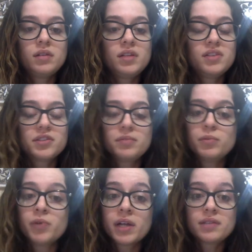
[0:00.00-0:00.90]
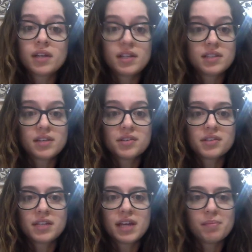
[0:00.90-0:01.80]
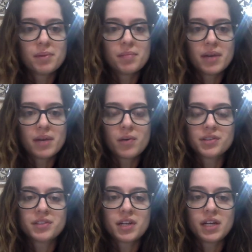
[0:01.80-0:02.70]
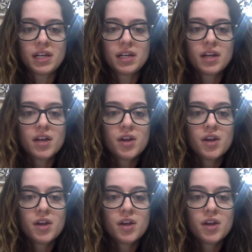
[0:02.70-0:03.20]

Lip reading: These are some great study skills to implement while studying